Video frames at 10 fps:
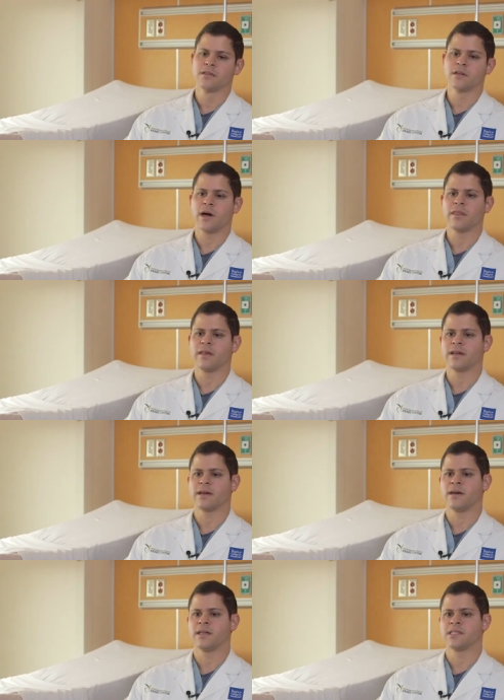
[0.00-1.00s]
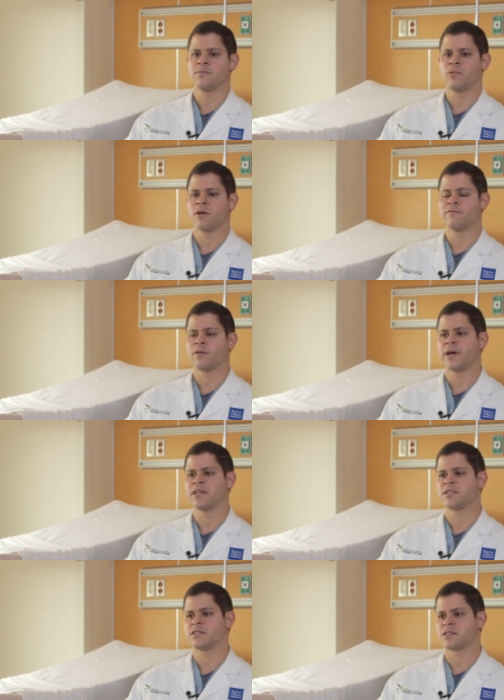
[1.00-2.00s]
So I think uh, it's important for
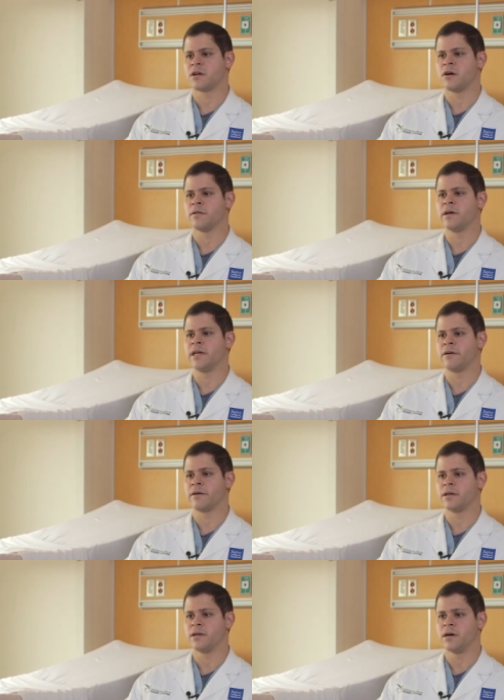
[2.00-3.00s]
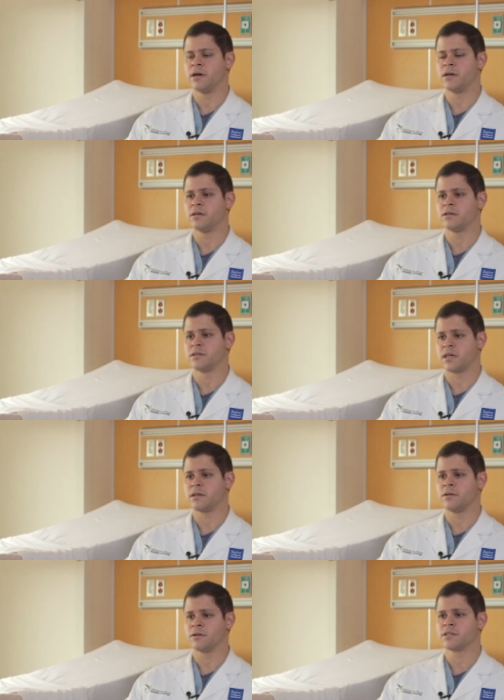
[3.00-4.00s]
patients to know that here at uh,
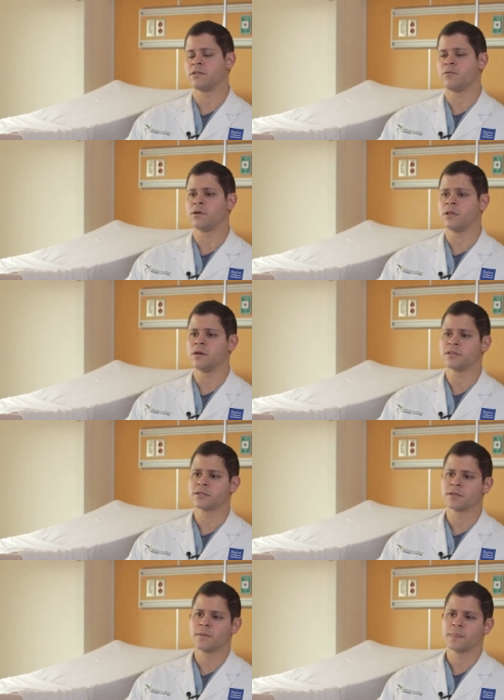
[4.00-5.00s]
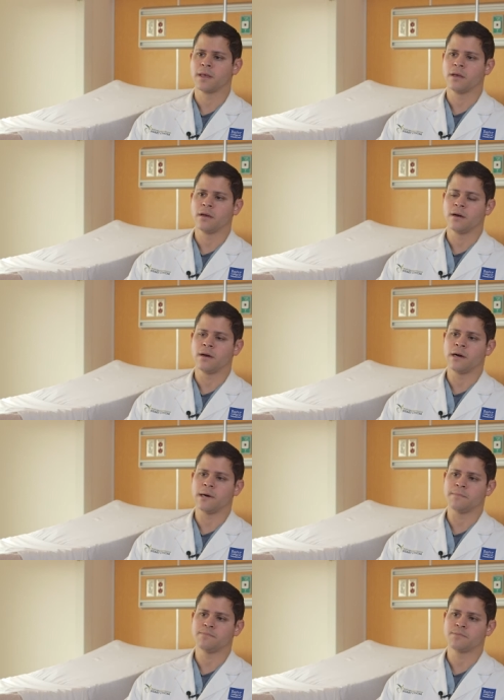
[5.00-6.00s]
St. Luke's in the Woodlands,
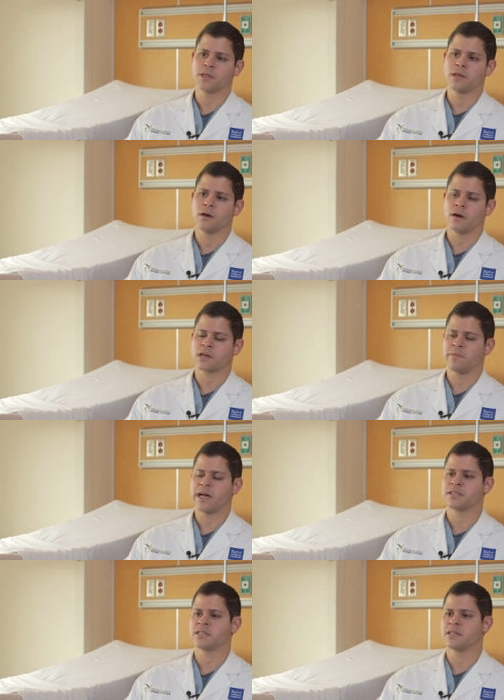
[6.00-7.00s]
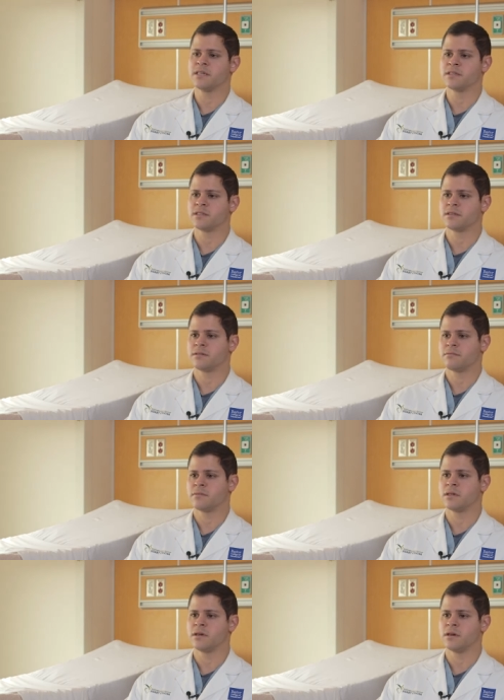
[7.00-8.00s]
um, our capacity is
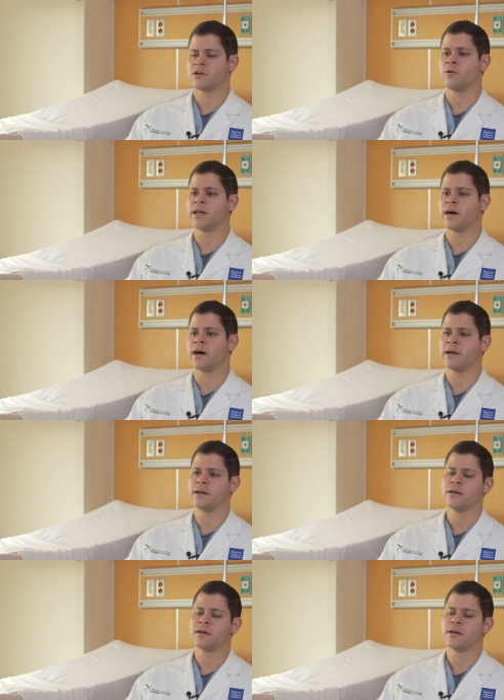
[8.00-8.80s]
uh, quite high.